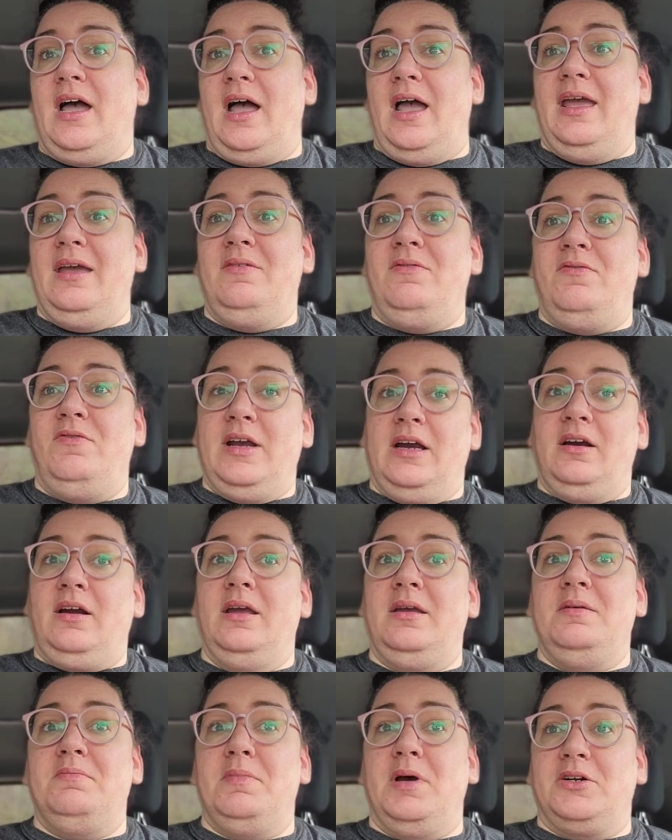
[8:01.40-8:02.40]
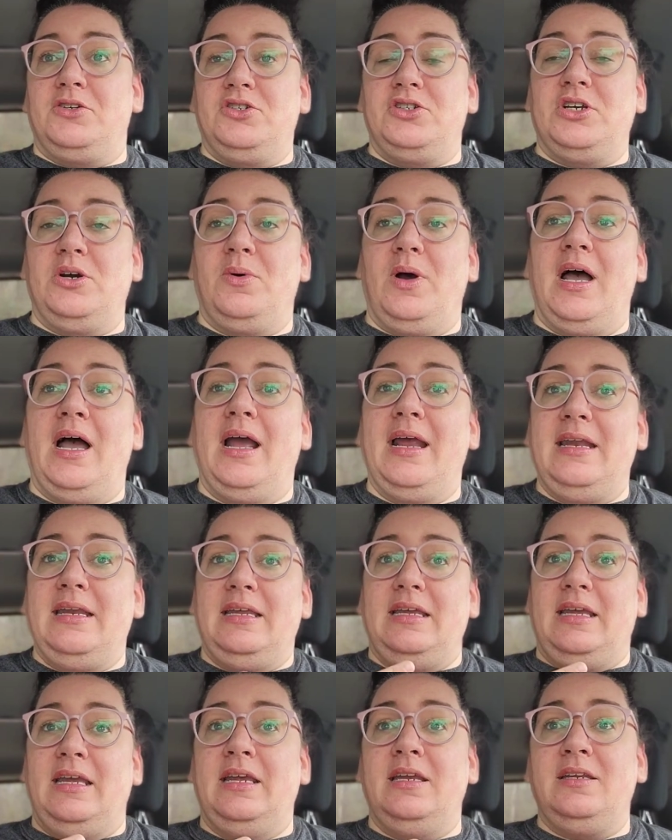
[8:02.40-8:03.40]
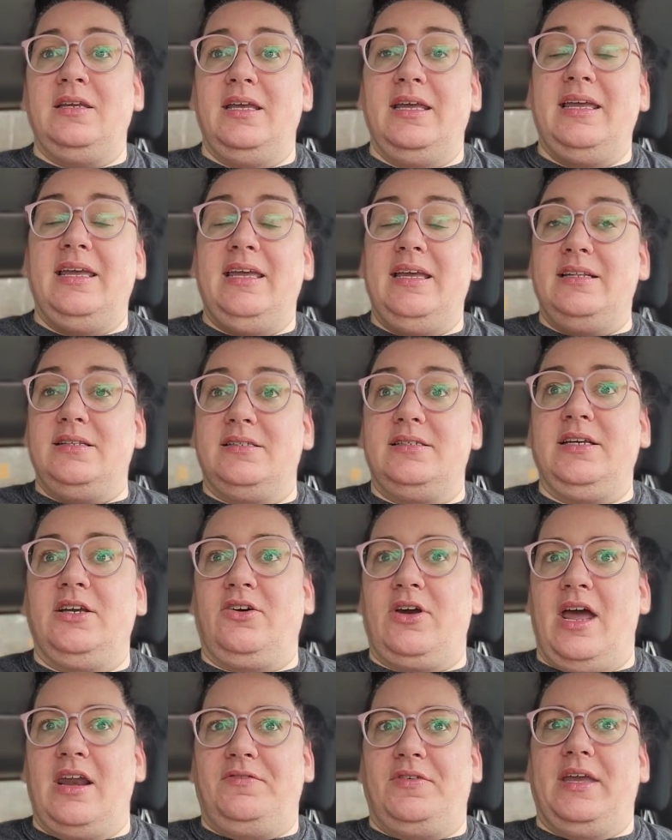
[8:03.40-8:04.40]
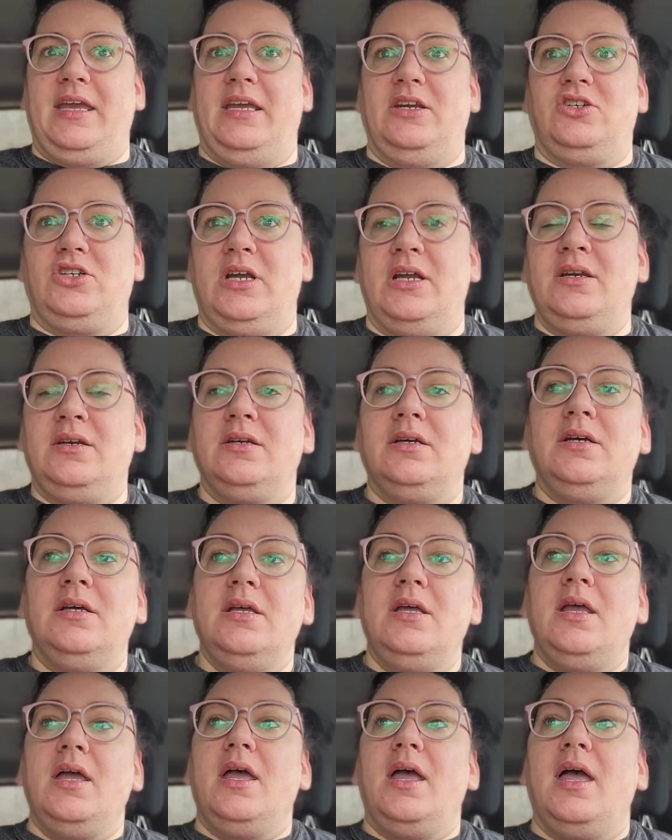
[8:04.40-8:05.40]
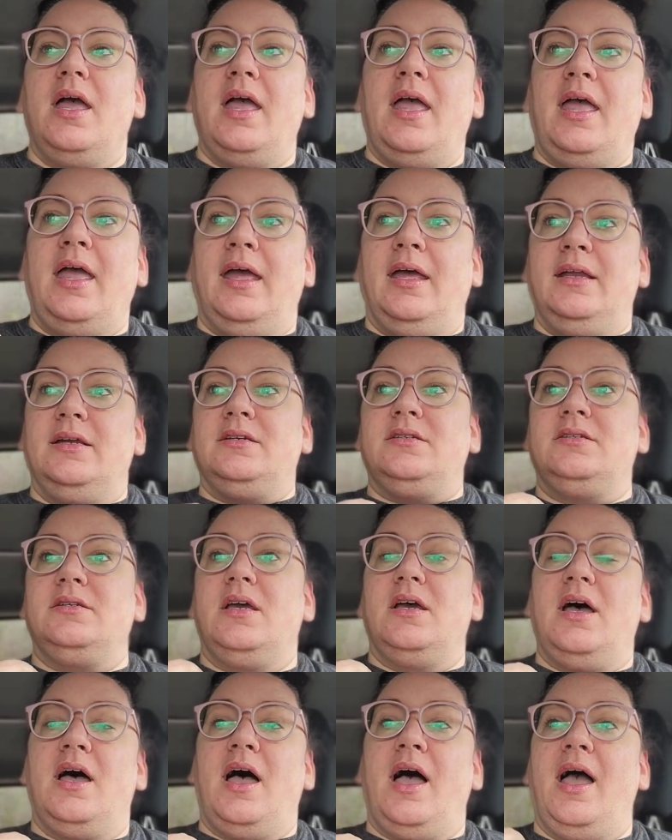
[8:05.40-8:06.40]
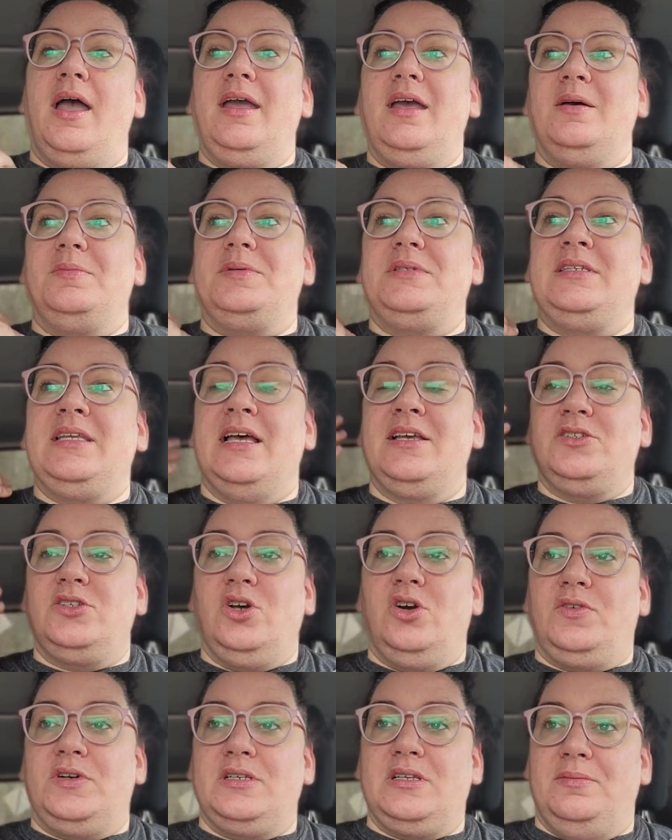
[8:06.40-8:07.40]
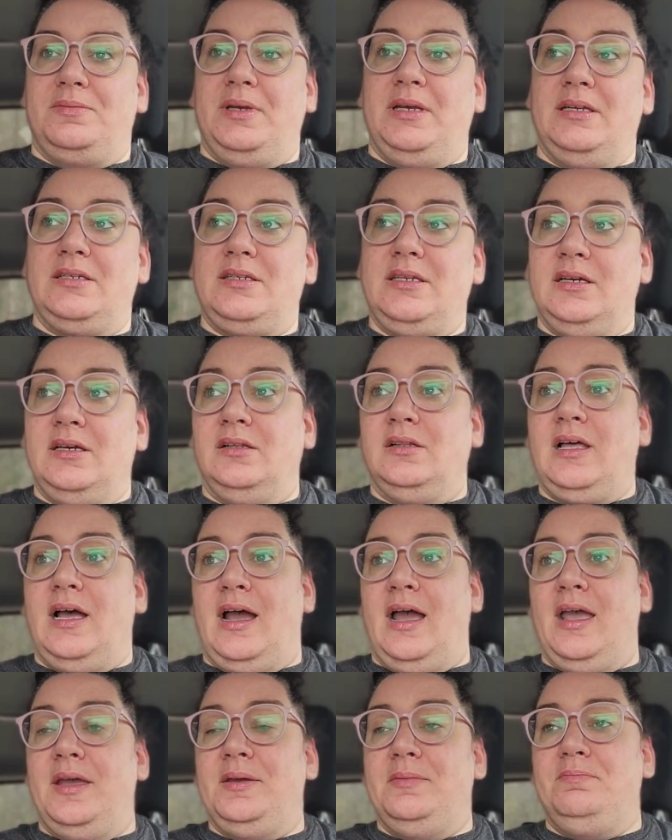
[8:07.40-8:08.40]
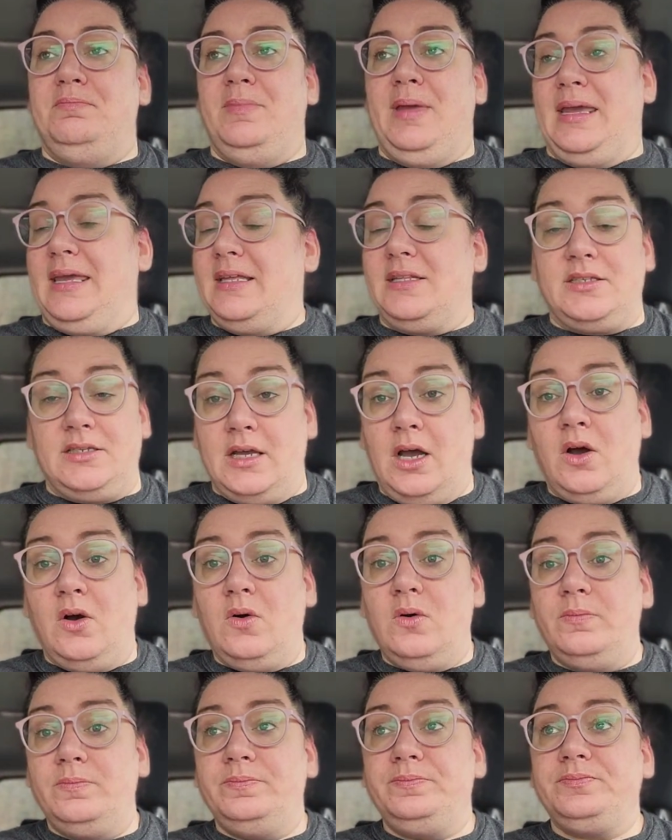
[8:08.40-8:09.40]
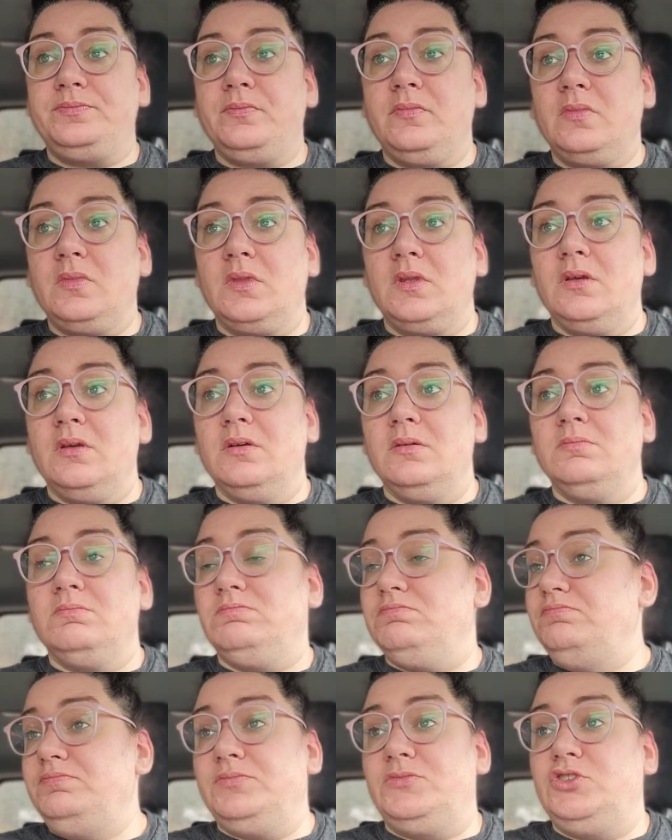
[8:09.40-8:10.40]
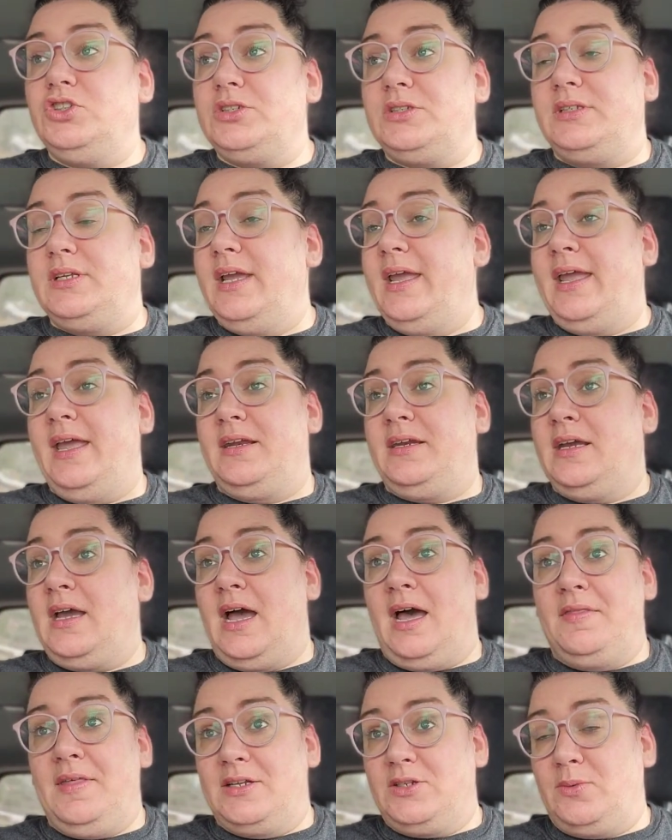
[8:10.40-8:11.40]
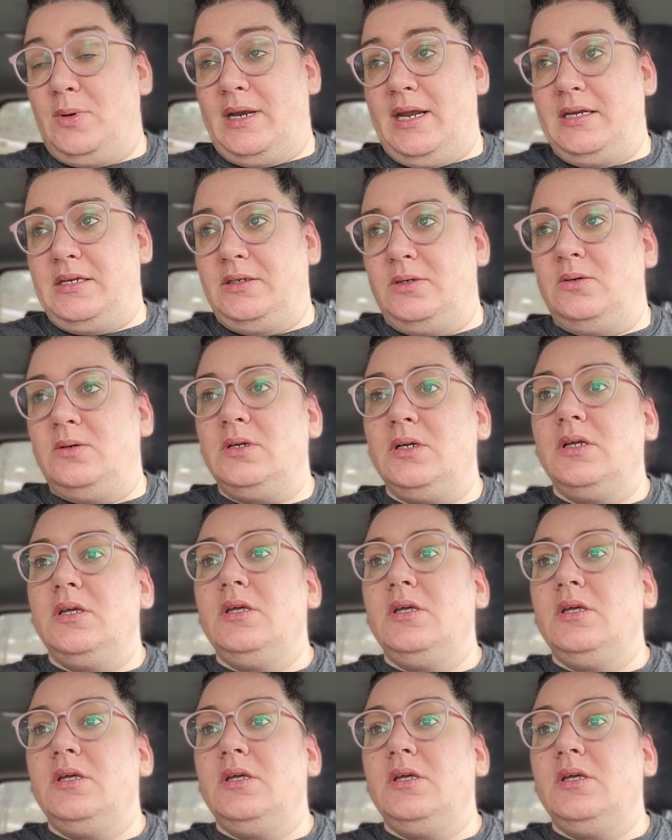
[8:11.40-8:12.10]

I am very much so, I need instant gratification. And I obsess over something until I make it so. Just hand to God, that's what I do.